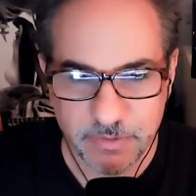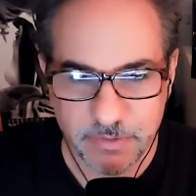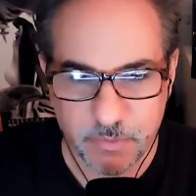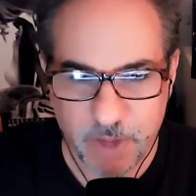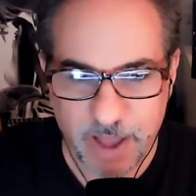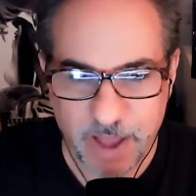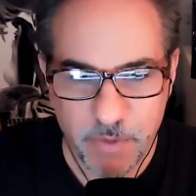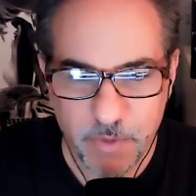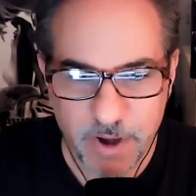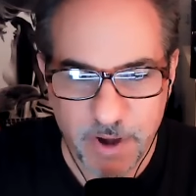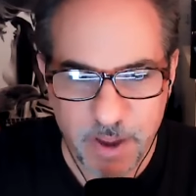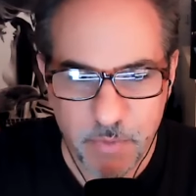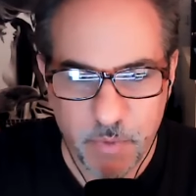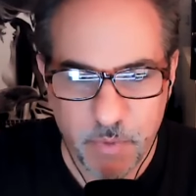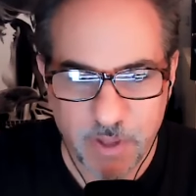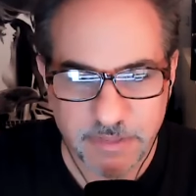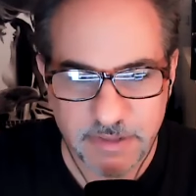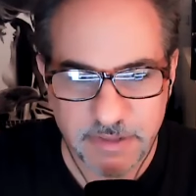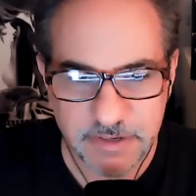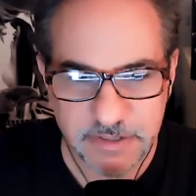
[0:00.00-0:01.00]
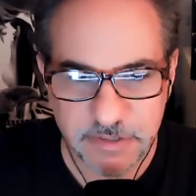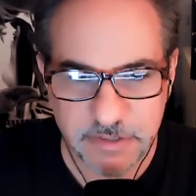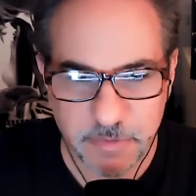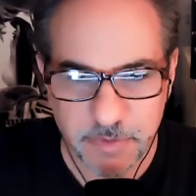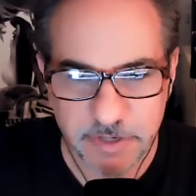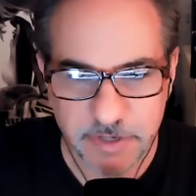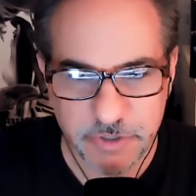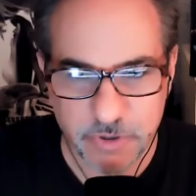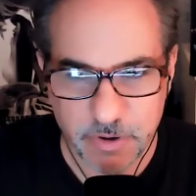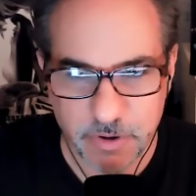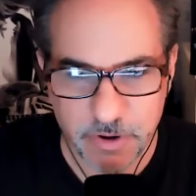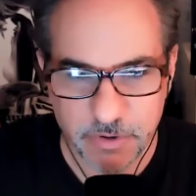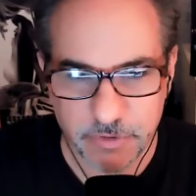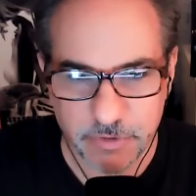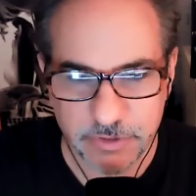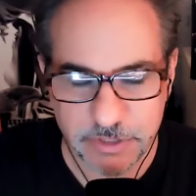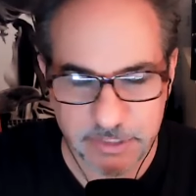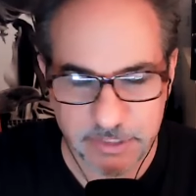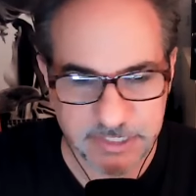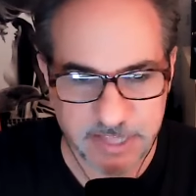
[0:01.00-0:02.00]
Why would I want this to be
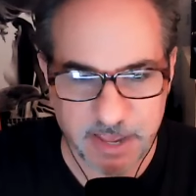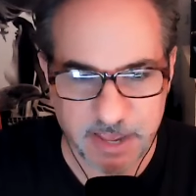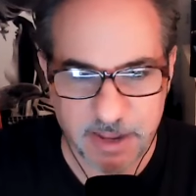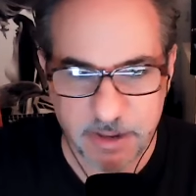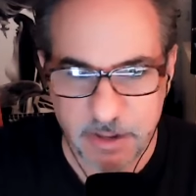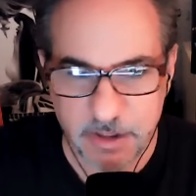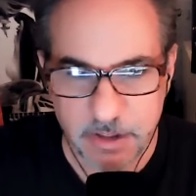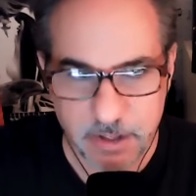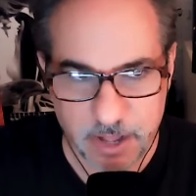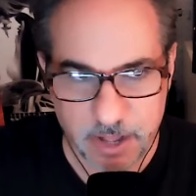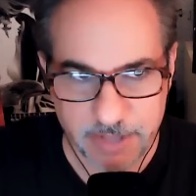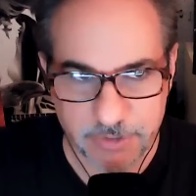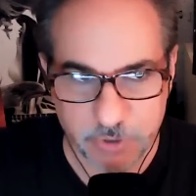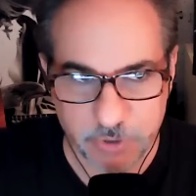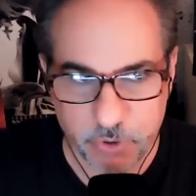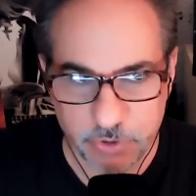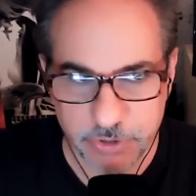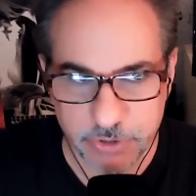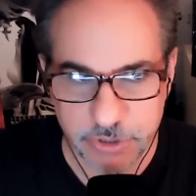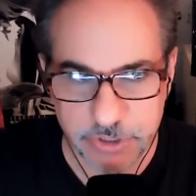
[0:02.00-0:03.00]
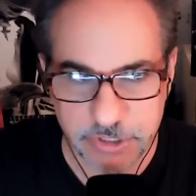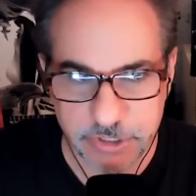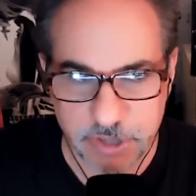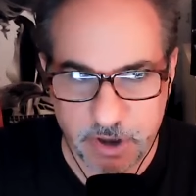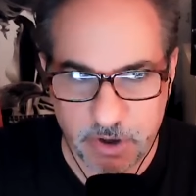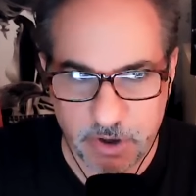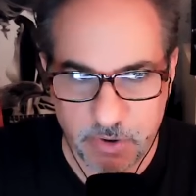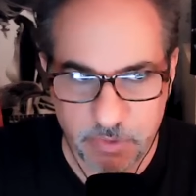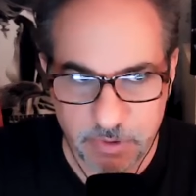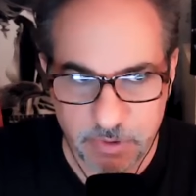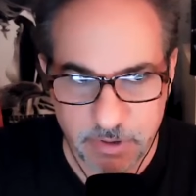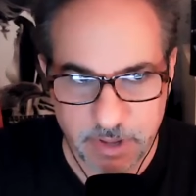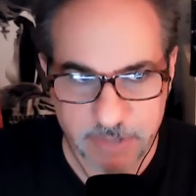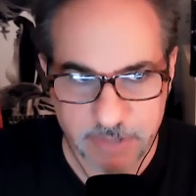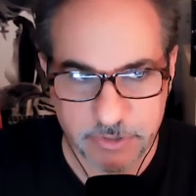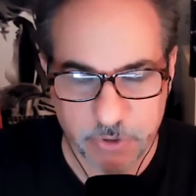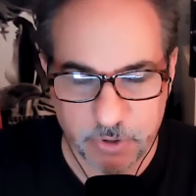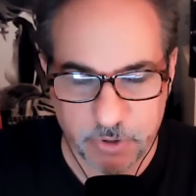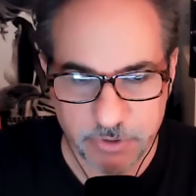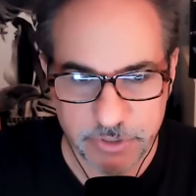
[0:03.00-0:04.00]
true? To say, I told you so. I
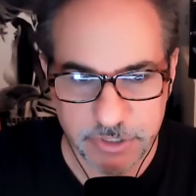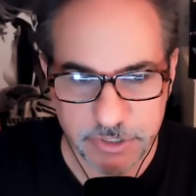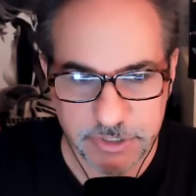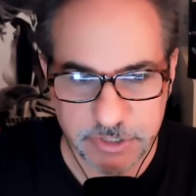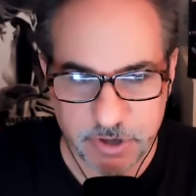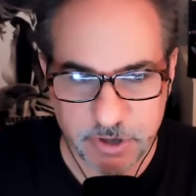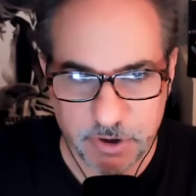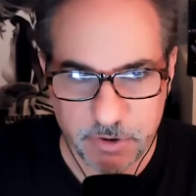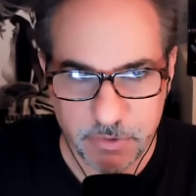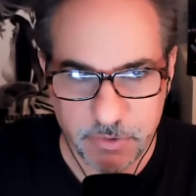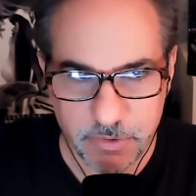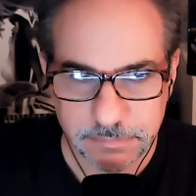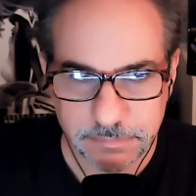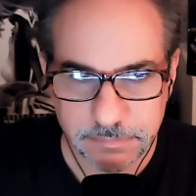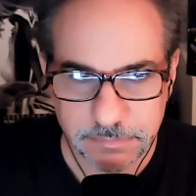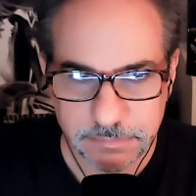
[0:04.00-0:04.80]
told you so.